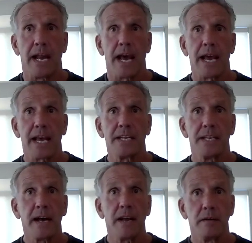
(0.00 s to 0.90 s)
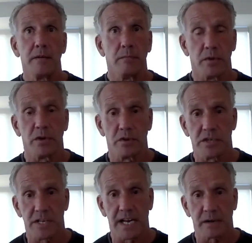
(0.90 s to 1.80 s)
I had done mergers
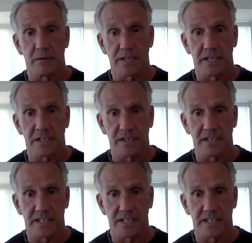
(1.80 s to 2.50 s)
and acquisitions,